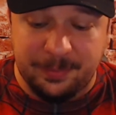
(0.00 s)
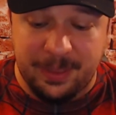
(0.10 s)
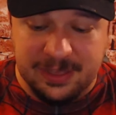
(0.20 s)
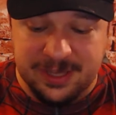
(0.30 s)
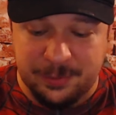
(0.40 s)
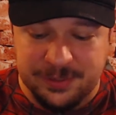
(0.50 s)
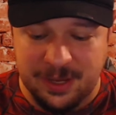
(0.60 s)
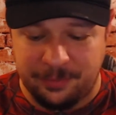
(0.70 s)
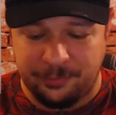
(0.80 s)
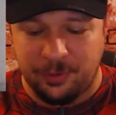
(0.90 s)
as I was
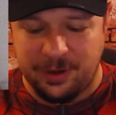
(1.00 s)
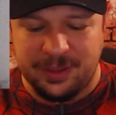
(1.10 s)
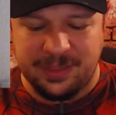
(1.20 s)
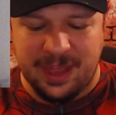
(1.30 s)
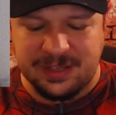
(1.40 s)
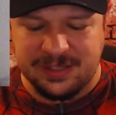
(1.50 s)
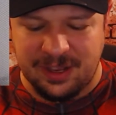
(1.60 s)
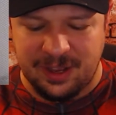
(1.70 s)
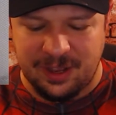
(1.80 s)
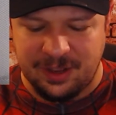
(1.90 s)
saying before, in that,
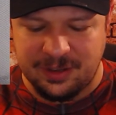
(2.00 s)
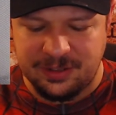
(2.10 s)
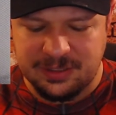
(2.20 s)
uh,